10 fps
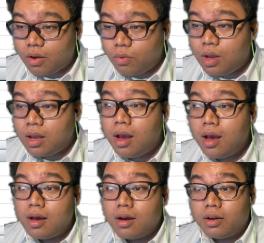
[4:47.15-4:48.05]
we
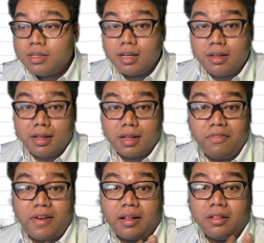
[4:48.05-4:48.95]
consider
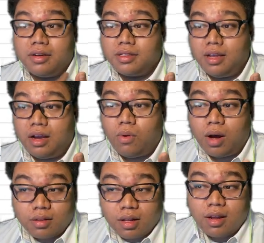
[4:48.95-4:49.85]
three factors, the
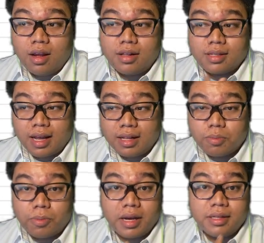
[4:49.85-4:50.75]
quantity, the
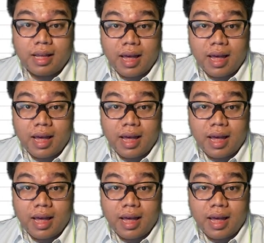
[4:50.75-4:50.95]
sales price,